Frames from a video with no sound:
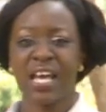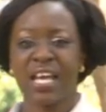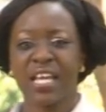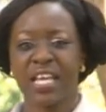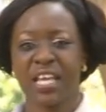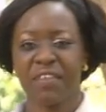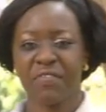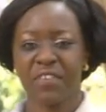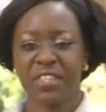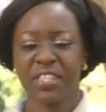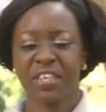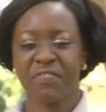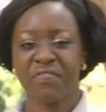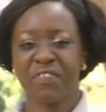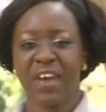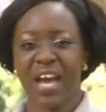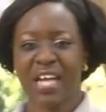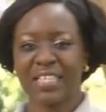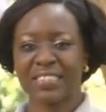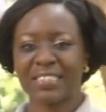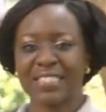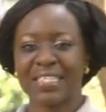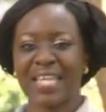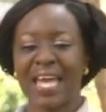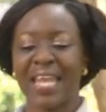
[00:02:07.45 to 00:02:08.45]
given the
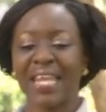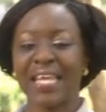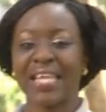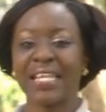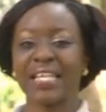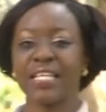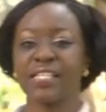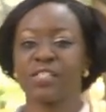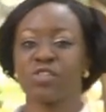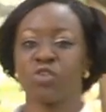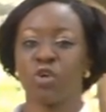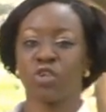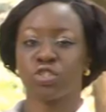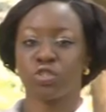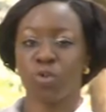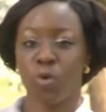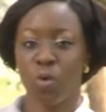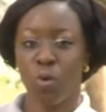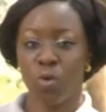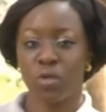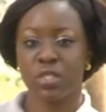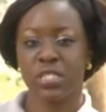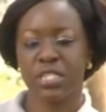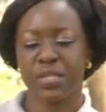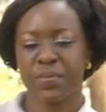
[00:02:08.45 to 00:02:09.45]
fact that it is not
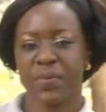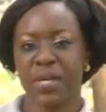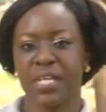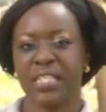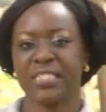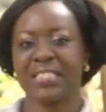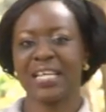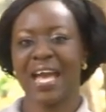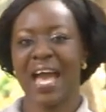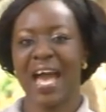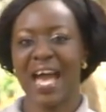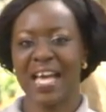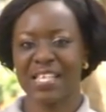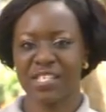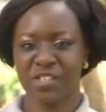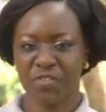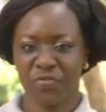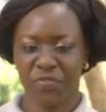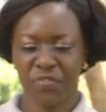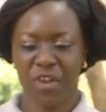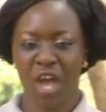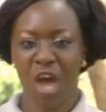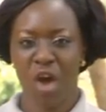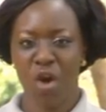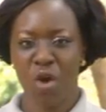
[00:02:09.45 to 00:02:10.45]
ultimate as of
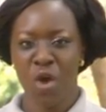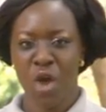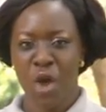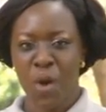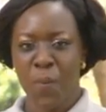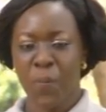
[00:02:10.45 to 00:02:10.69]
now.